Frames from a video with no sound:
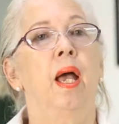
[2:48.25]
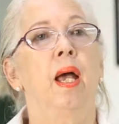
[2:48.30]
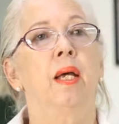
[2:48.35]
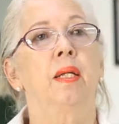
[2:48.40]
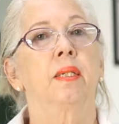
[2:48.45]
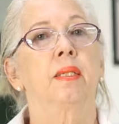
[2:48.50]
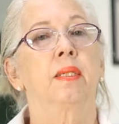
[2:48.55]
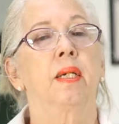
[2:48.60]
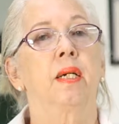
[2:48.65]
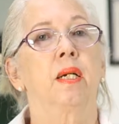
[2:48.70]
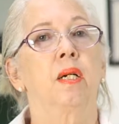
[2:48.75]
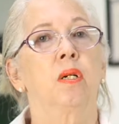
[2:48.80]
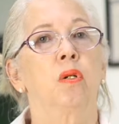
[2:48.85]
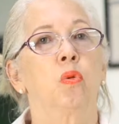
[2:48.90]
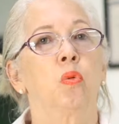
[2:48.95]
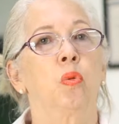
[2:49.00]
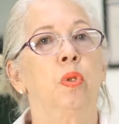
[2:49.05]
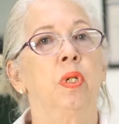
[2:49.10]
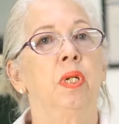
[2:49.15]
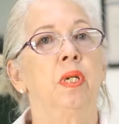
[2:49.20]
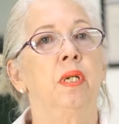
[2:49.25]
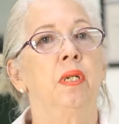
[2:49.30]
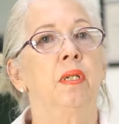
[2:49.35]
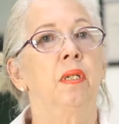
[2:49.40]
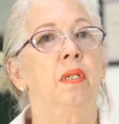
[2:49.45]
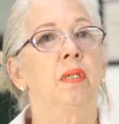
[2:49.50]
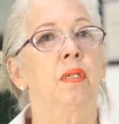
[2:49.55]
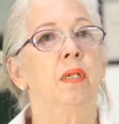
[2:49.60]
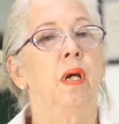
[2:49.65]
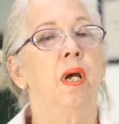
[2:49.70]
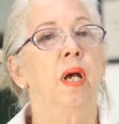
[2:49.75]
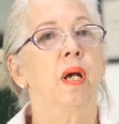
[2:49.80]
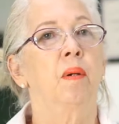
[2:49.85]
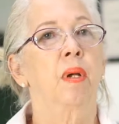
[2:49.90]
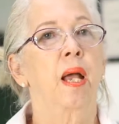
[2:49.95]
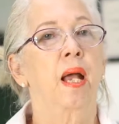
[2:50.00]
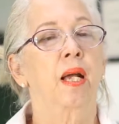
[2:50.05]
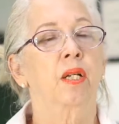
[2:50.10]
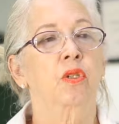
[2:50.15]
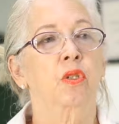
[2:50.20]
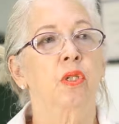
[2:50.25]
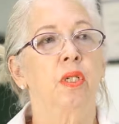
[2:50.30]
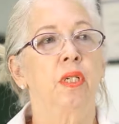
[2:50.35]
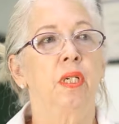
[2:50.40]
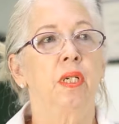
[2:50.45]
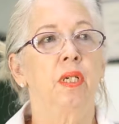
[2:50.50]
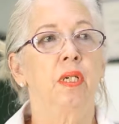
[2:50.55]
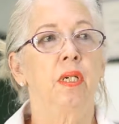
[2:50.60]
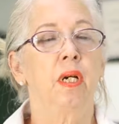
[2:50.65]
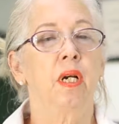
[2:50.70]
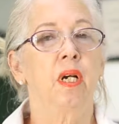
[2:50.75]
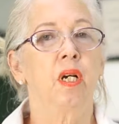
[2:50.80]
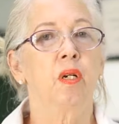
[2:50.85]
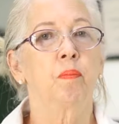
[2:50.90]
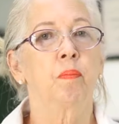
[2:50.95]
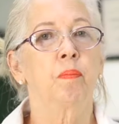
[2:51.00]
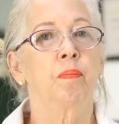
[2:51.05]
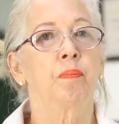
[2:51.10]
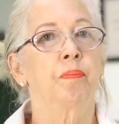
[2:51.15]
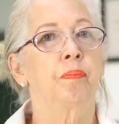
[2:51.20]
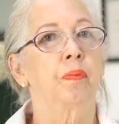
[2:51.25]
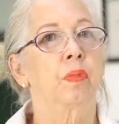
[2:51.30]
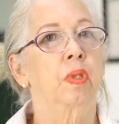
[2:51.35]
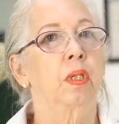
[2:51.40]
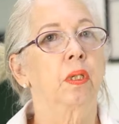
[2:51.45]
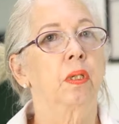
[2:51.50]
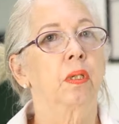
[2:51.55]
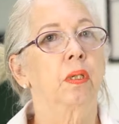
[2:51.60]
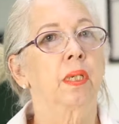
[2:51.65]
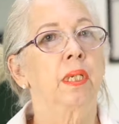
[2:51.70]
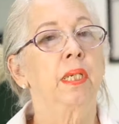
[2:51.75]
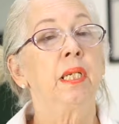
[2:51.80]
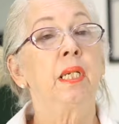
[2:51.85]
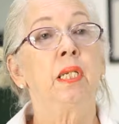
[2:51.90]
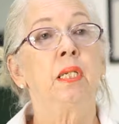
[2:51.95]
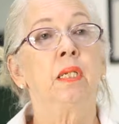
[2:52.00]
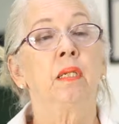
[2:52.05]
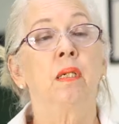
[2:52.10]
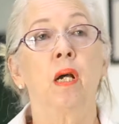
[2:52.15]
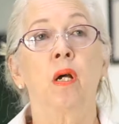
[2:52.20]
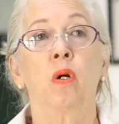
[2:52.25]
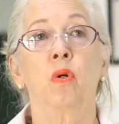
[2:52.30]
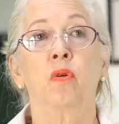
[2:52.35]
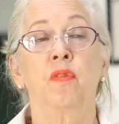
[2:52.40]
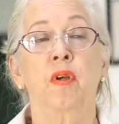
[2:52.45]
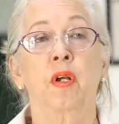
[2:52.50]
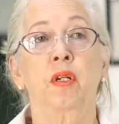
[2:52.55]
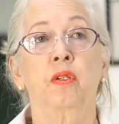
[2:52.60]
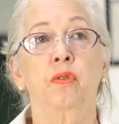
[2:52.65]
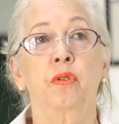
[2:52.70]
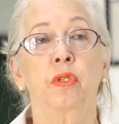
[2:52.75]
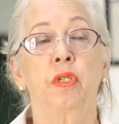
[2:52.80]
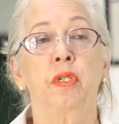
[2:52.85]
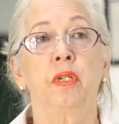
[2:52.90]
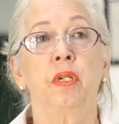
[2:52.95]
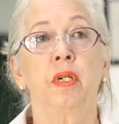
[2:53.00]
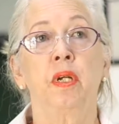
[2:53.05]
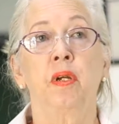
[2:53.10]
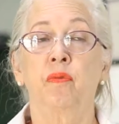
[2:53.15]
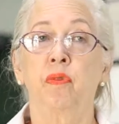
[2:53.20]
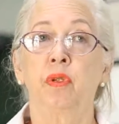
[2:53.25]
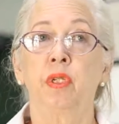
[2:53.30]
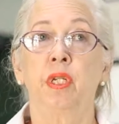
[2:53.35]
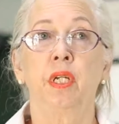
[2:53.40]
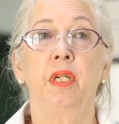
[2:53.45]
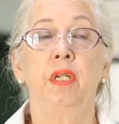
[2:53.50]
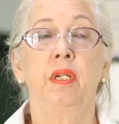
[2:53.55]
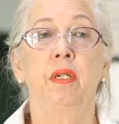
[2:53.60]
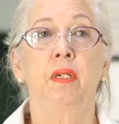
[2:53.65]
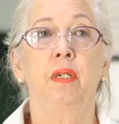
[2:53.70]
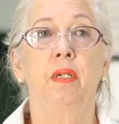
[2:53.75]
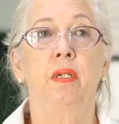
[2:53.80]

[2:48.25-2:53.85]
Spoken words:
And we actually clean our factory every day